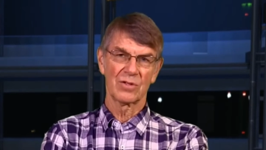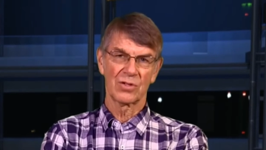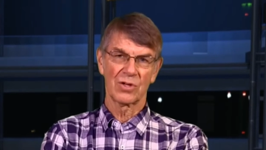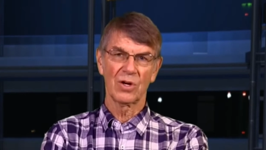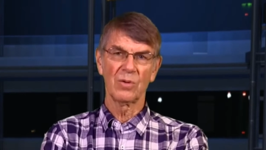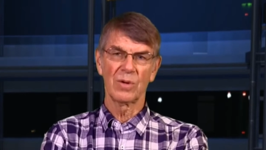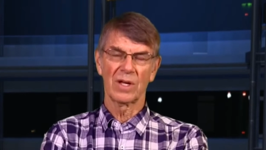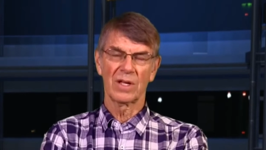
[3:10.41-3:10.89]

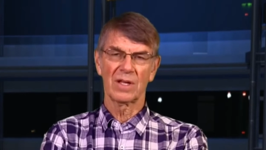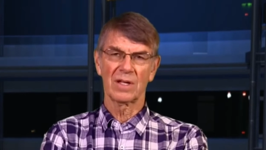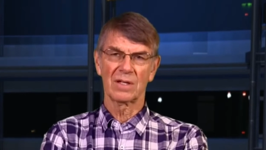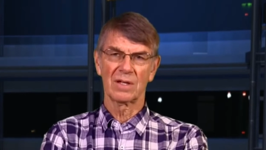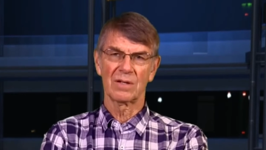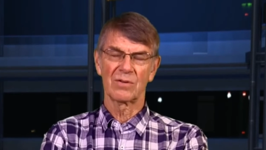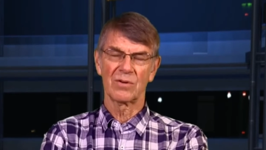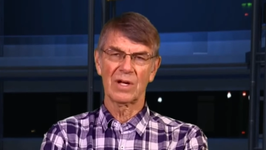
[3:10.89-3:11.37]
showing
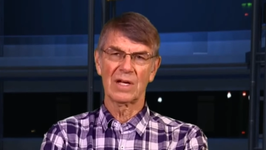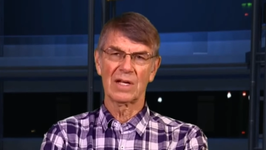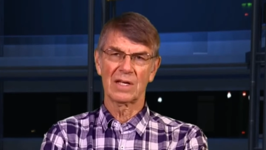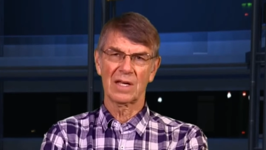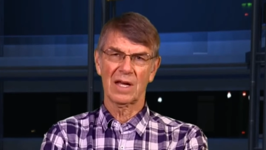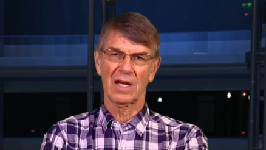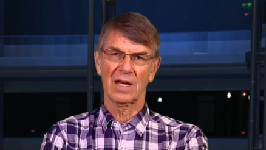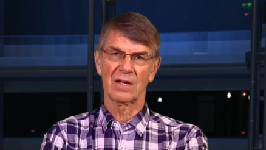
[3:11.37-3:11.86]
that it really
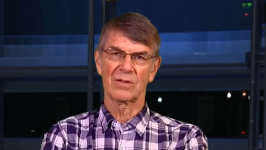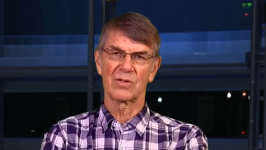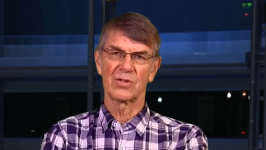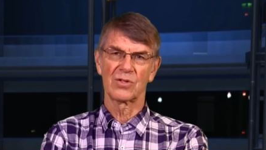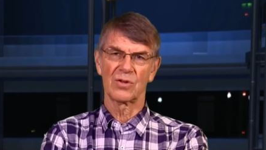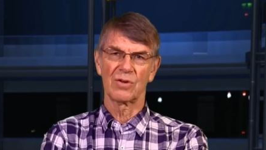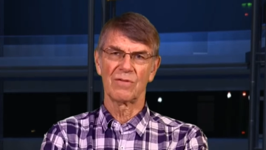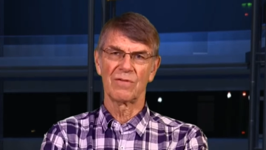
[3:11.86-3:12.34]
can
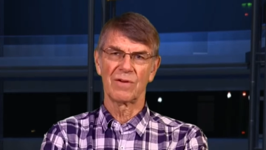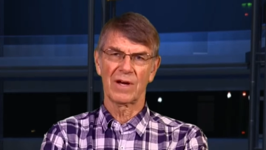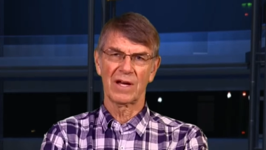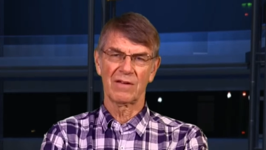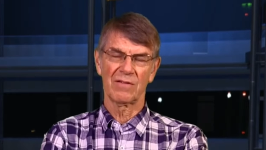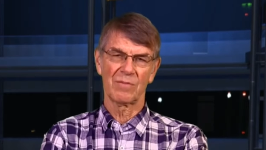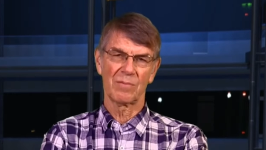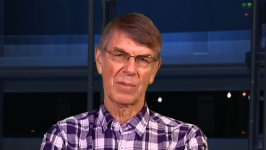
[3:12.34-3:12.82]

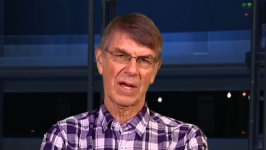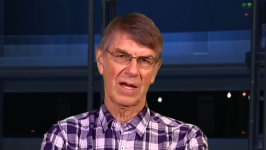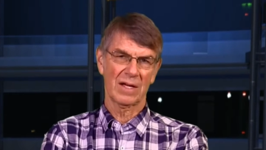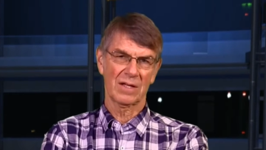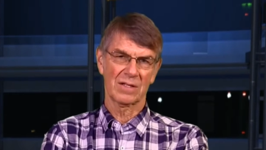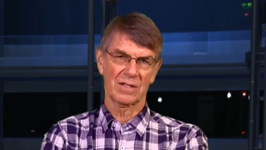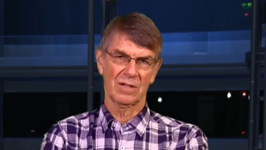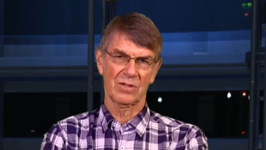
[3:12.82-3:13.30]
survive
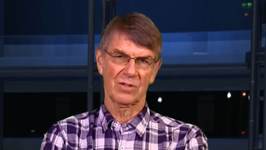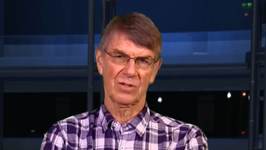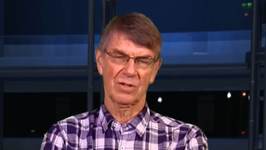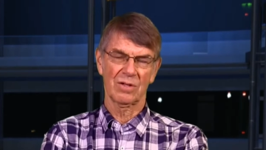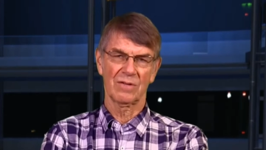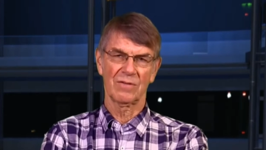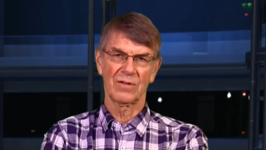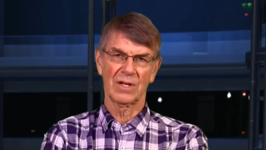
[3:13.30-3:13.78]

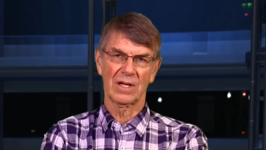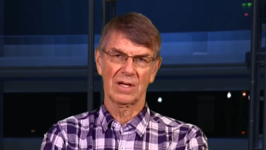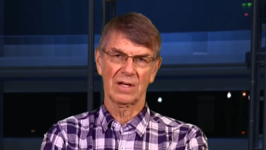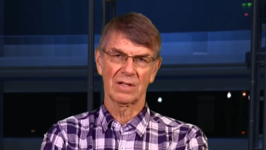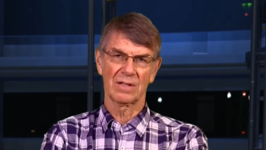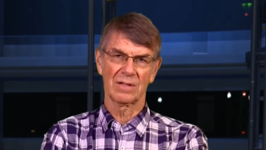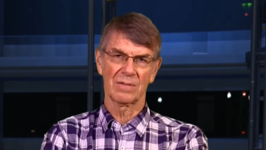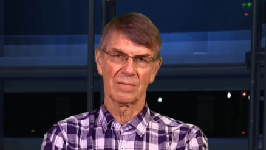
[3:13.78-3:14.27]
passage of the
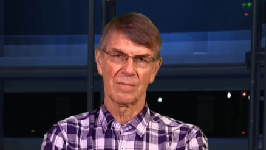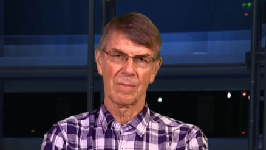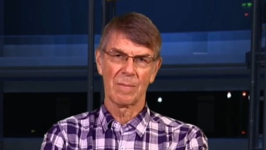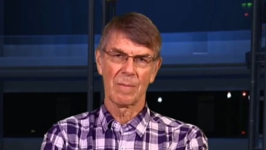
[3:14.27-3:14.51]
gut.